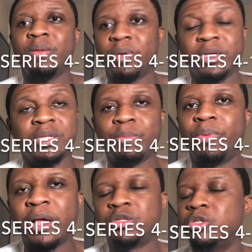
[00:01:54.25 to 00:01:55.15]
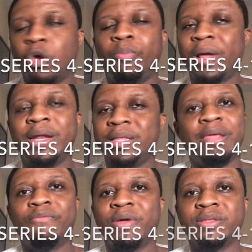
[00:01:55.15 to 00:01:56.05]
Because the Blazers don't play any
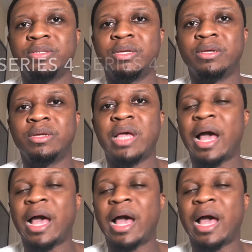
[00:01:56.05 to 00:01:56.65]
defense.